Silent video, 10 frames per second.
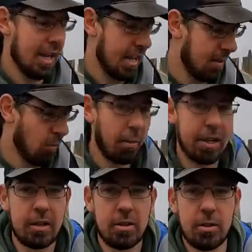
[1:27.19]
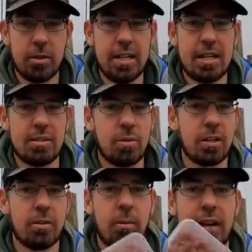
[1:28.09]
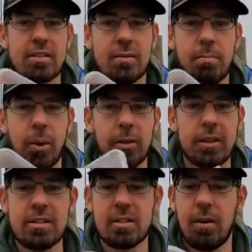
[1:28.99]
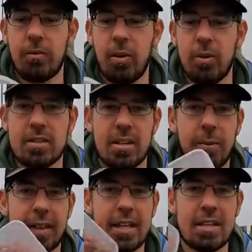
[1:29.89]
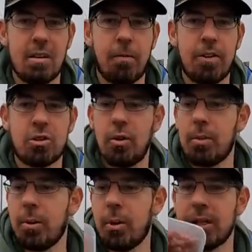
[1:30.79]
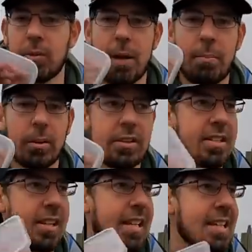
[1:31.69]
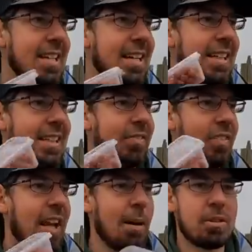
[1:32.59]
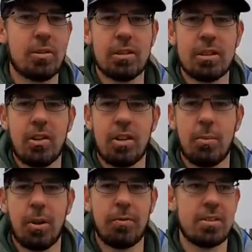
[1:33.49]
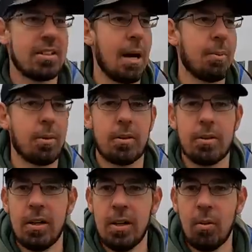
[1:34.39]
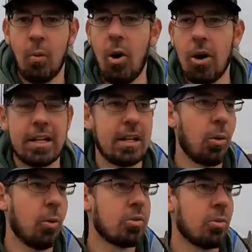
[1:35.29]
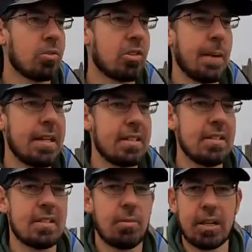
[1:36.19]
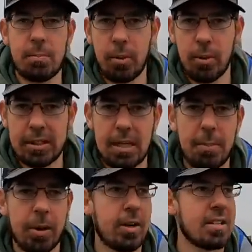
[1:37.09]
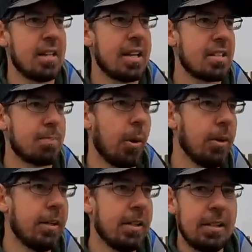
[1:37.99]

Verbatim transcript: And what we're going to do is we're going to throw out some burley. So I've got some of these fish on burley red bullets. So these are absolutely dynamite for snapper and whiting and all sorts of species. So we're going to burley up an isolated spot.